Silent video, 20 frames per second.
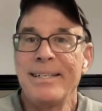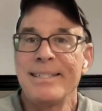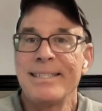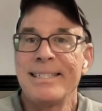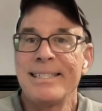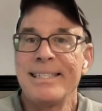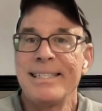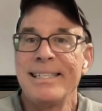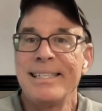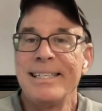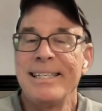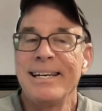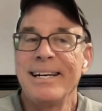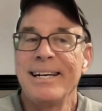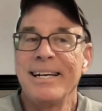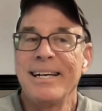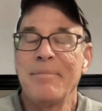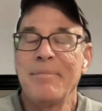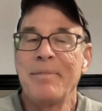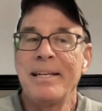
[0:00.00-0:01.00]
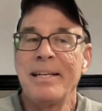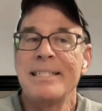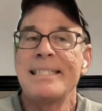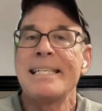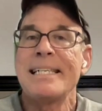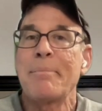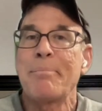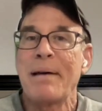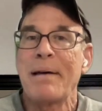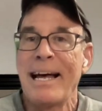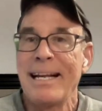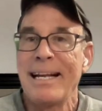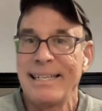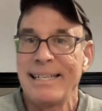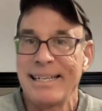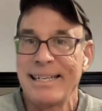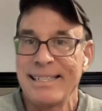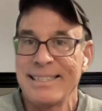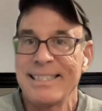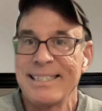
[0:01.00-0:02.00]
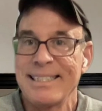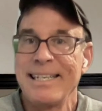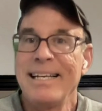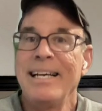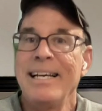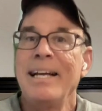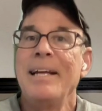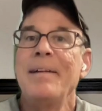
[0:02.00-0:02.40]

is the appendix.